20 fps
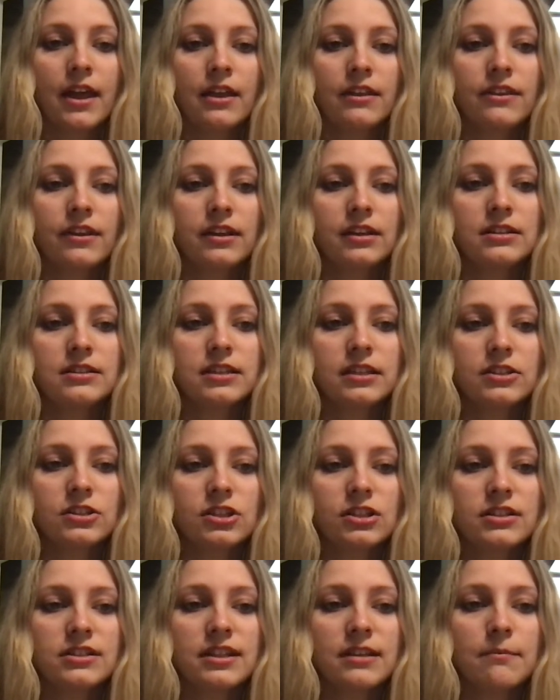The
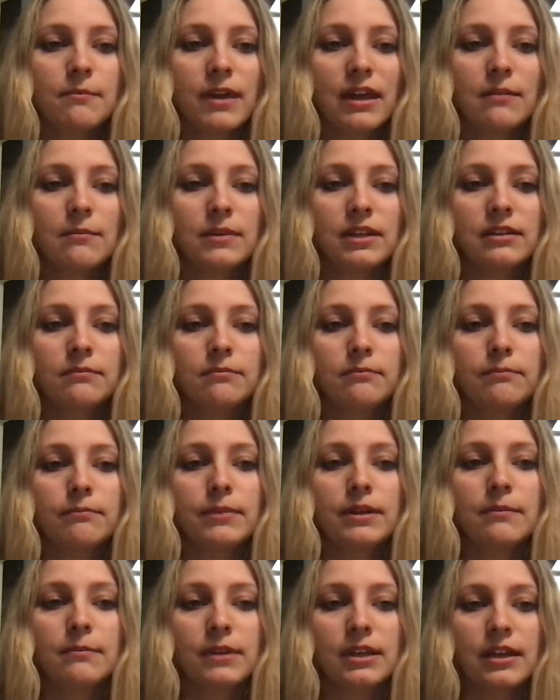conditions that may
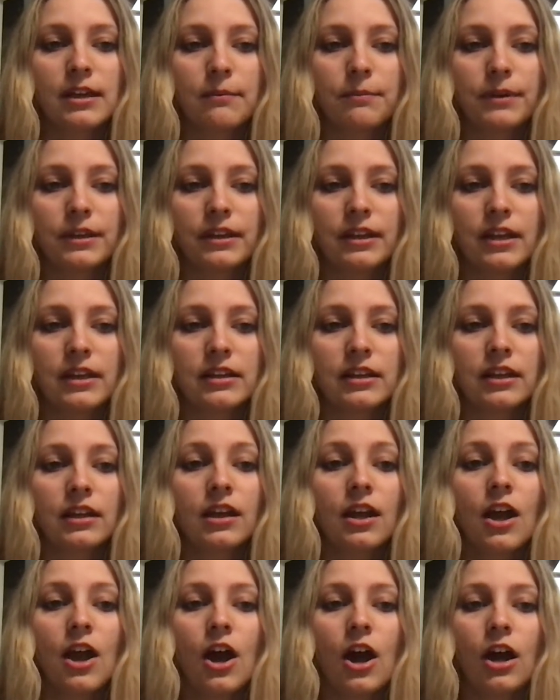be manipulated
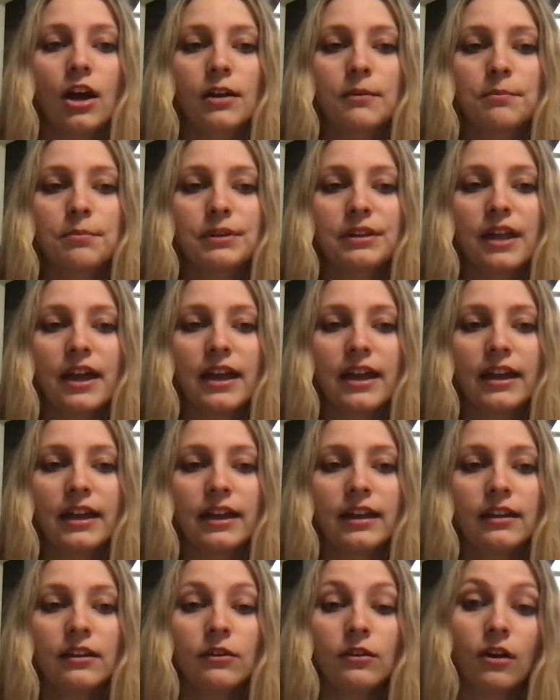are
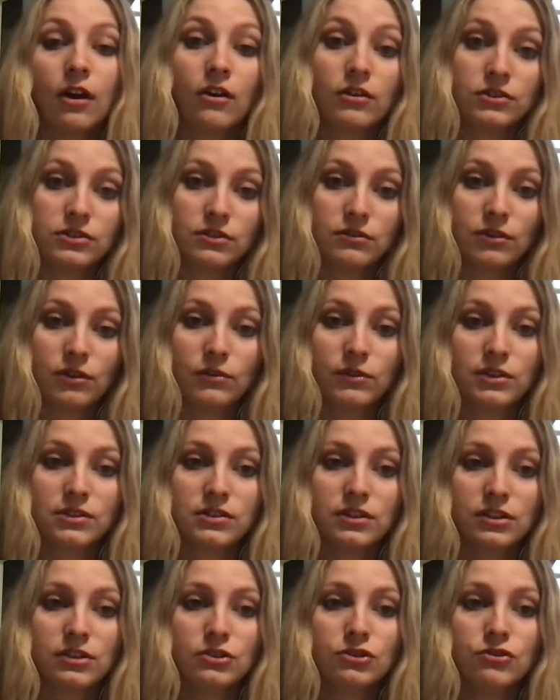play, also known as
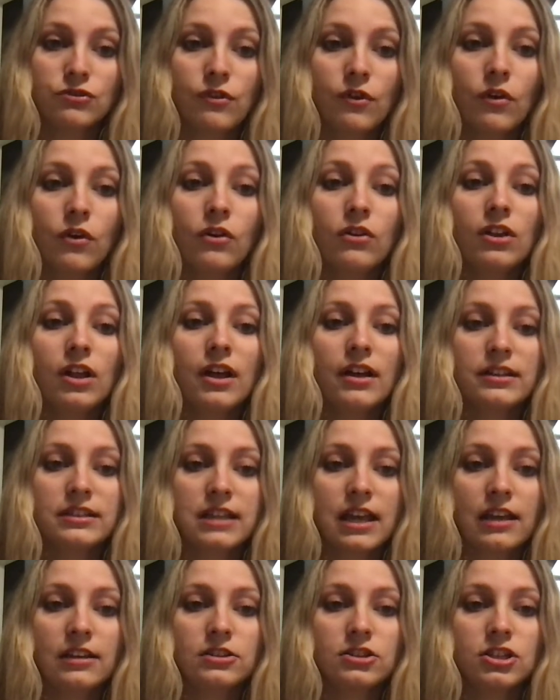control,
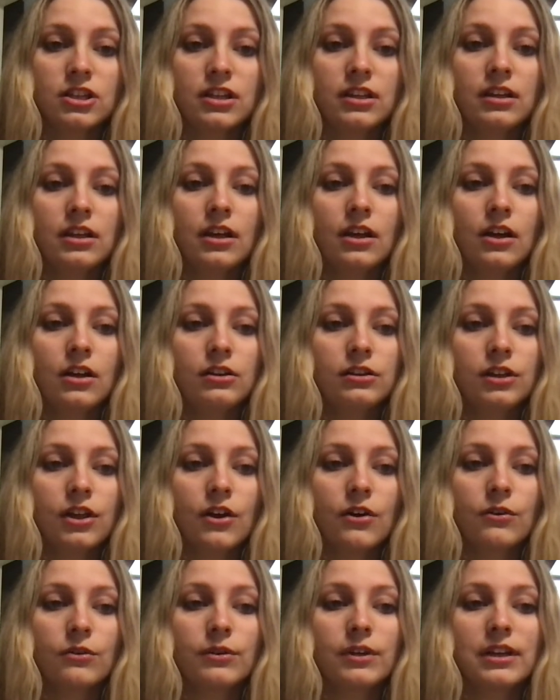attention,
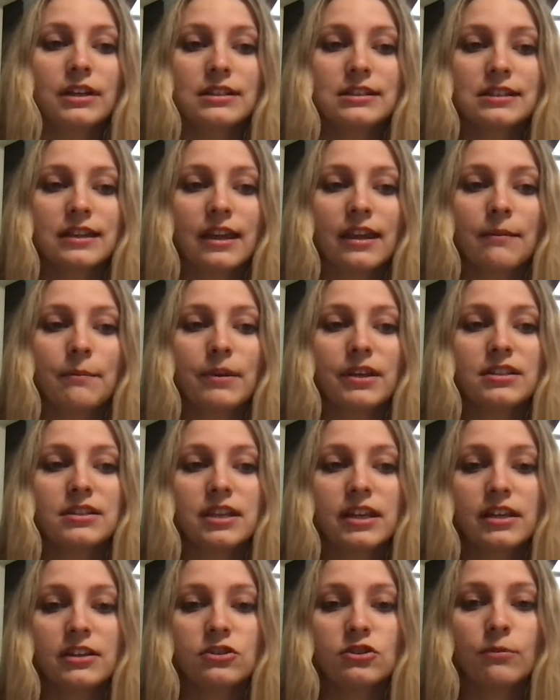alone, escape, and
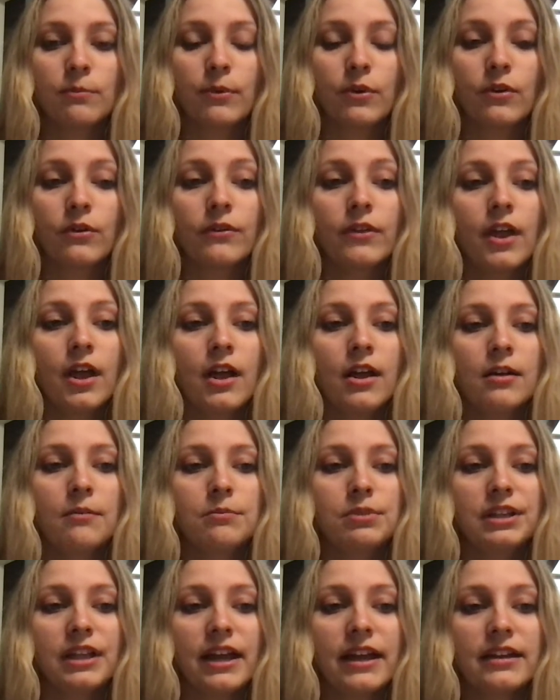tangible.
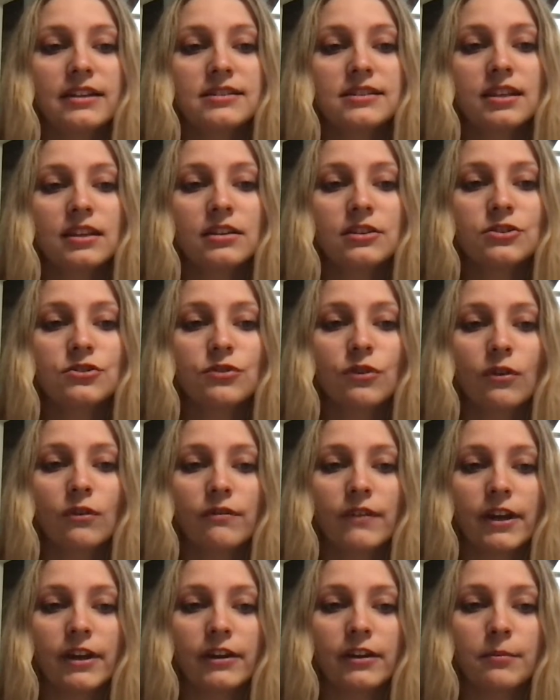Play is the control
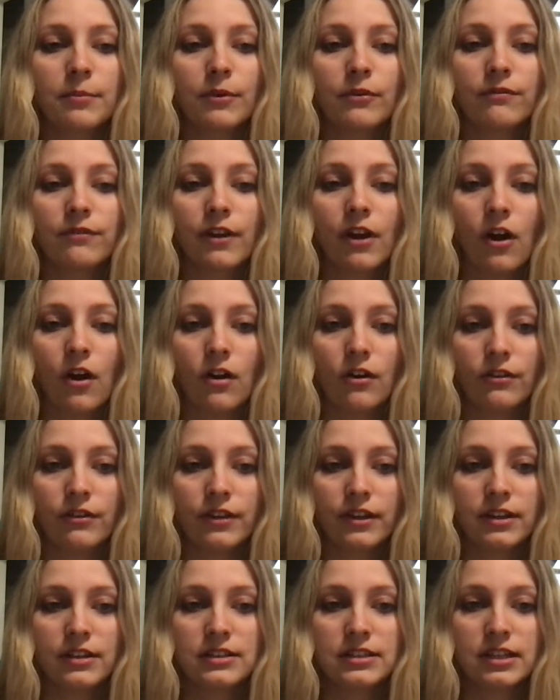variable for all the
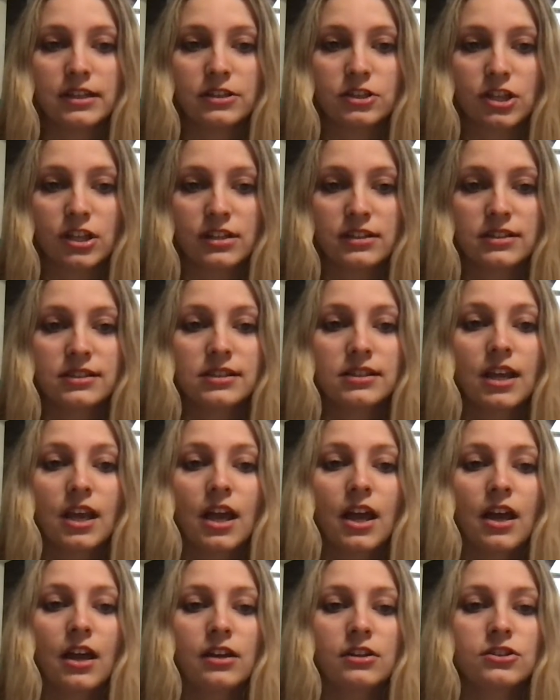conditions.
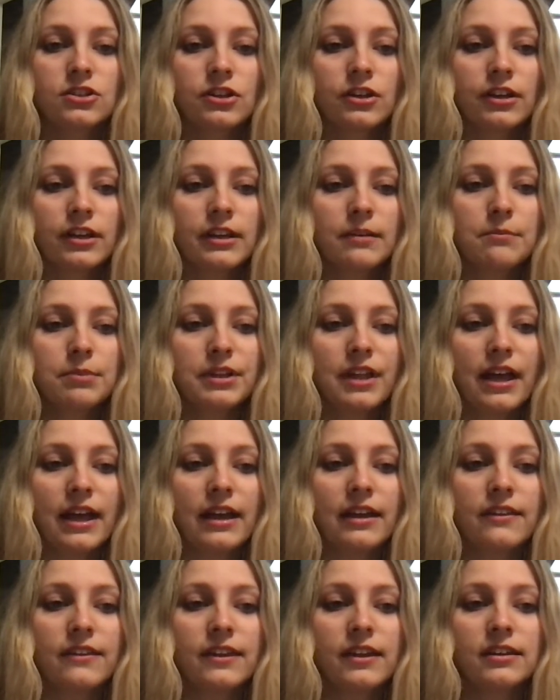During
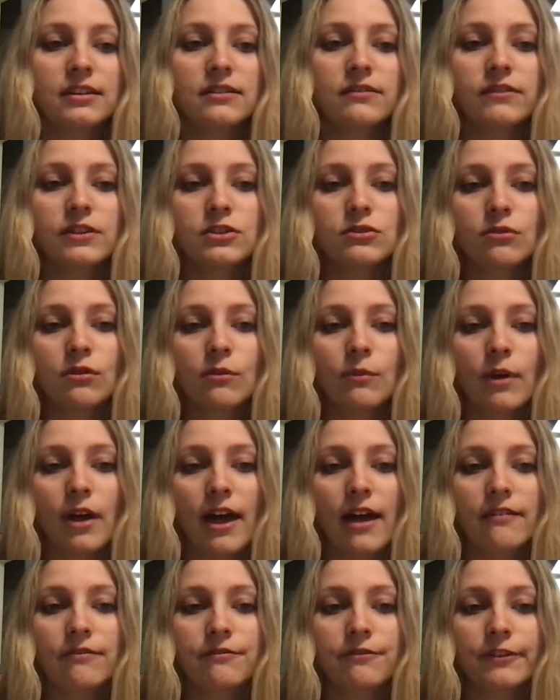play, the individual will
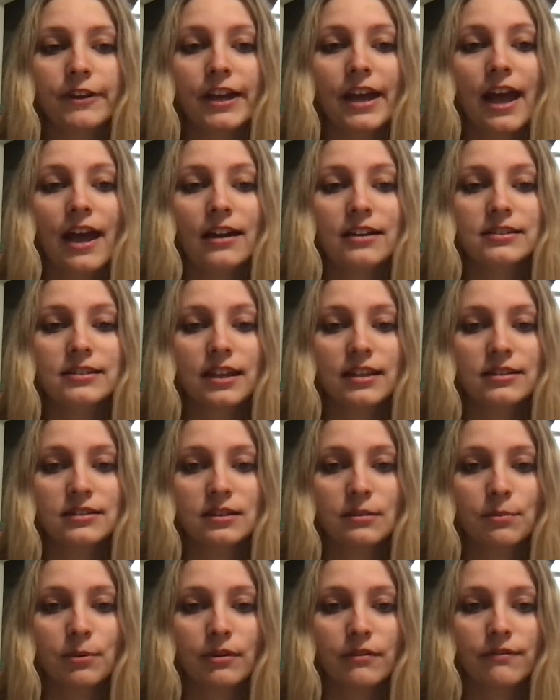have free access
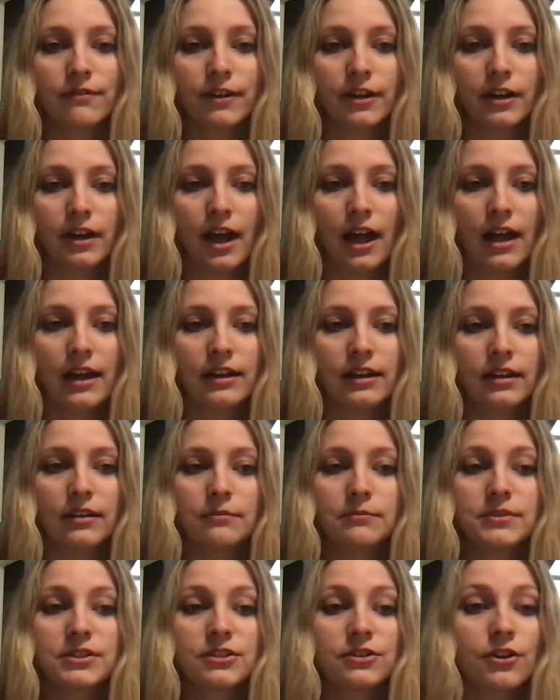to preferred
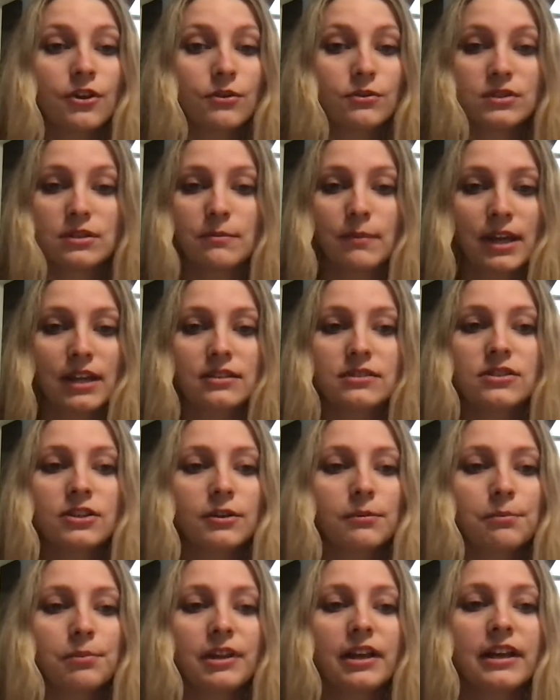items, no demands
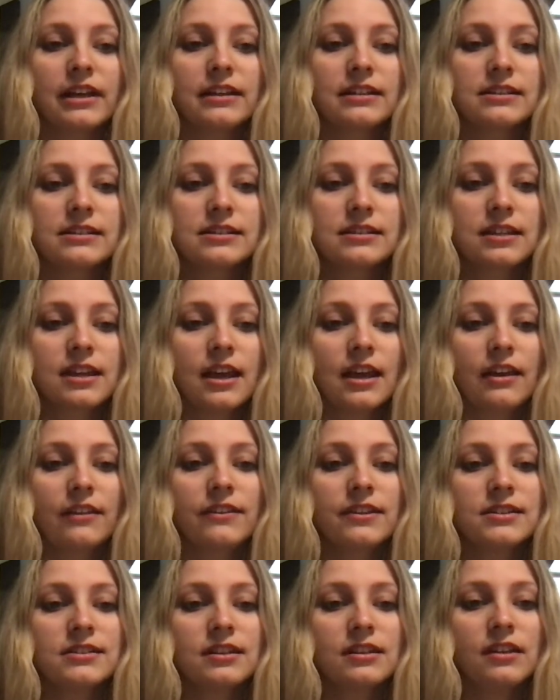are placed.
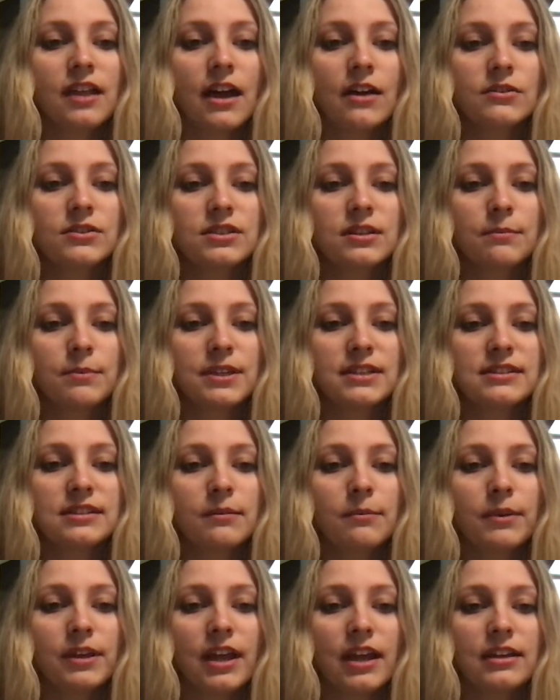This allows the
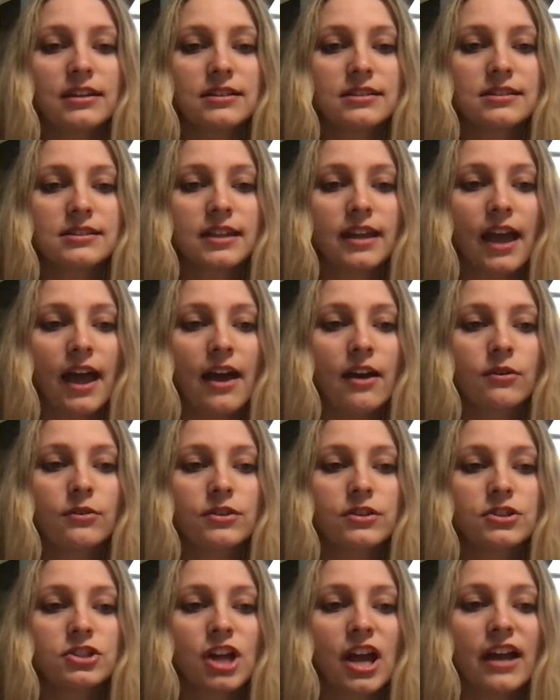BCBA to see how
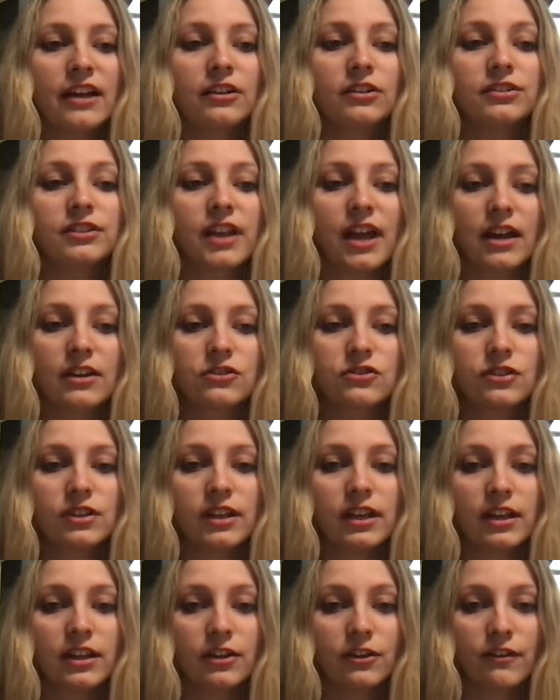the child
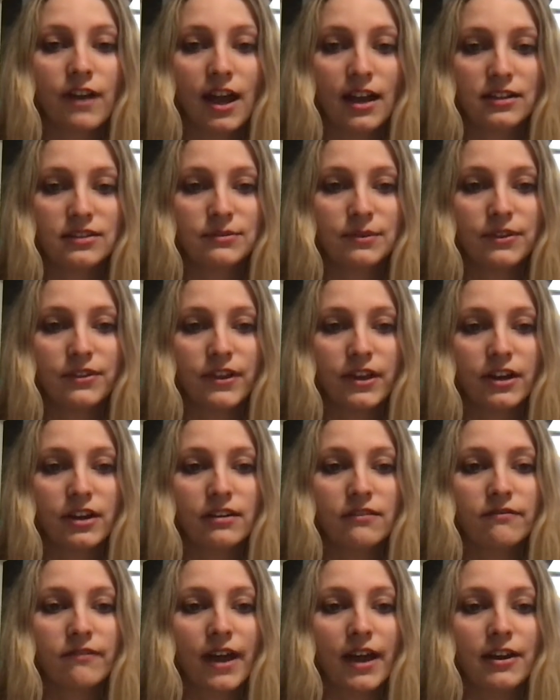naturally interacts with their
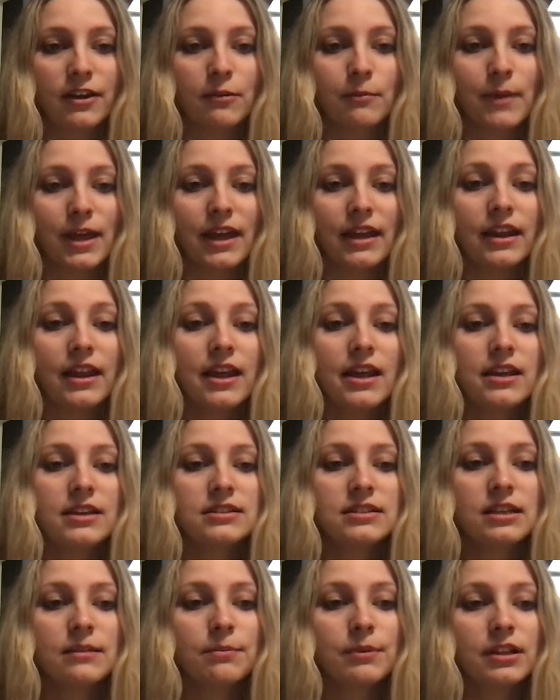environment.
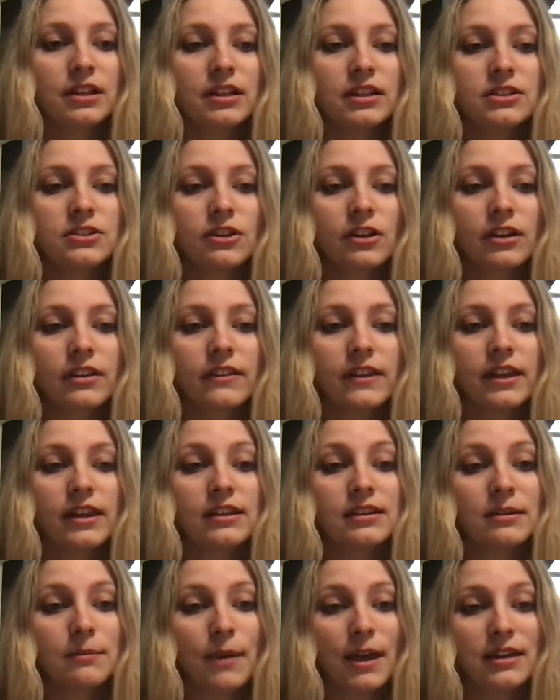Typically during the
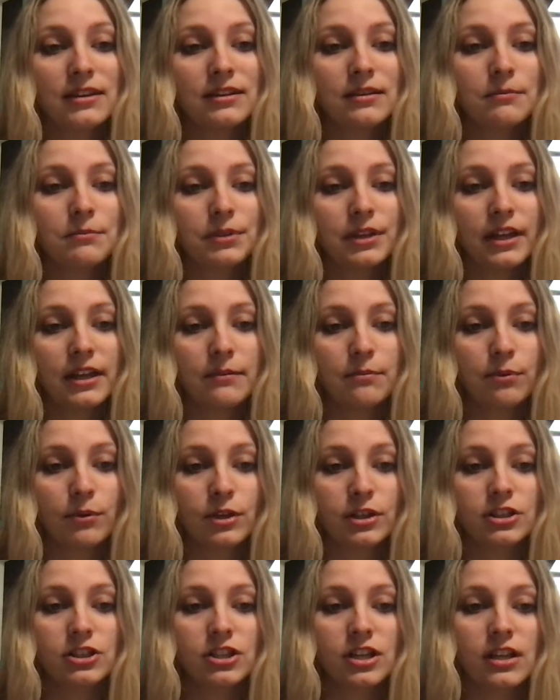independent play
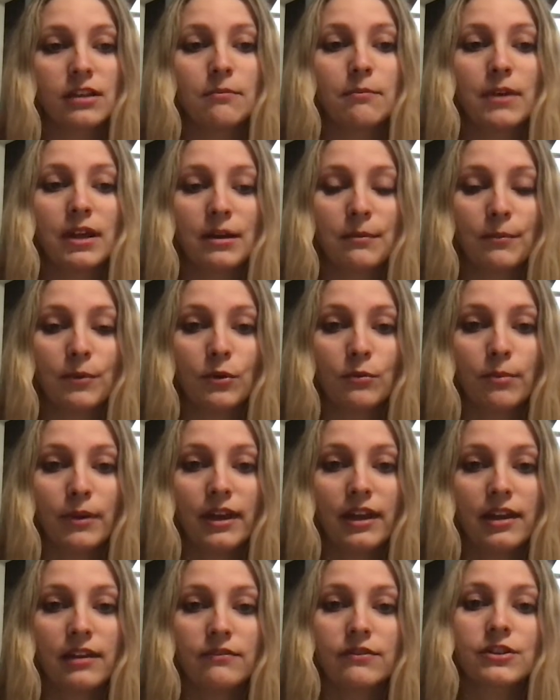portion, minimal
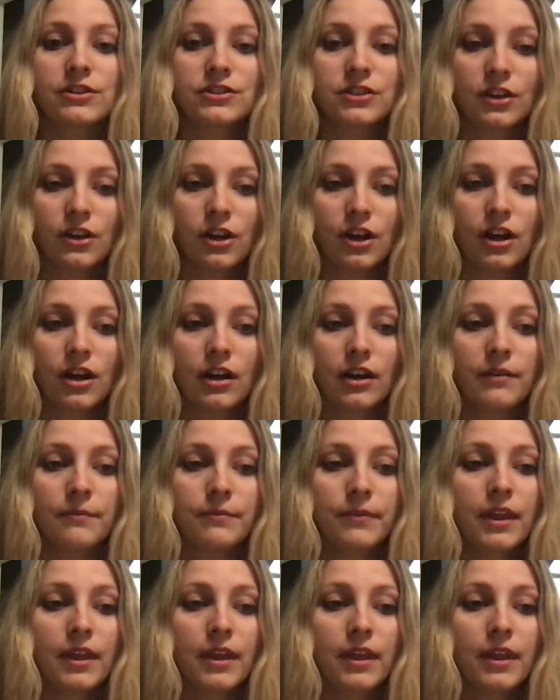behaviors occur.